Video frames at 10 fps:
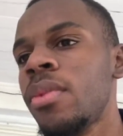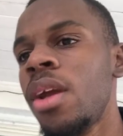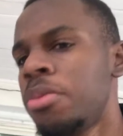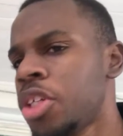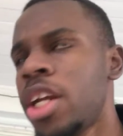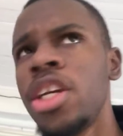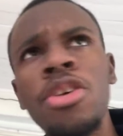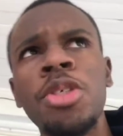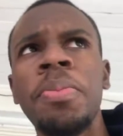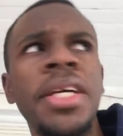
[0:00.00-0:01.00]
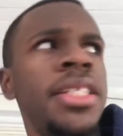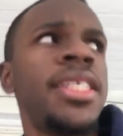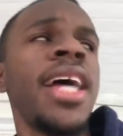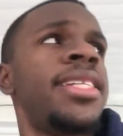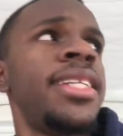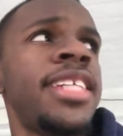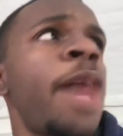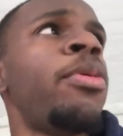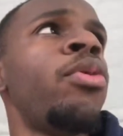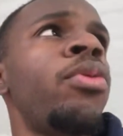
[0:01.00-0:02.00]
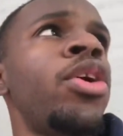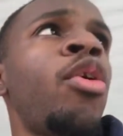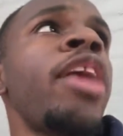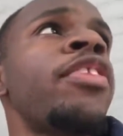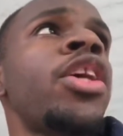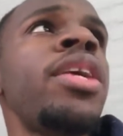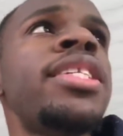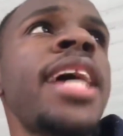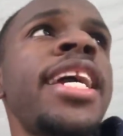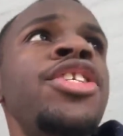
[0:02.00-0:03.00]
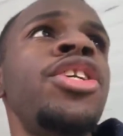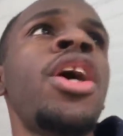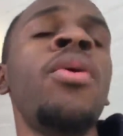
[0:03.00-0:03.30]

I'm just going to use business as an example real quick for 30 seconds.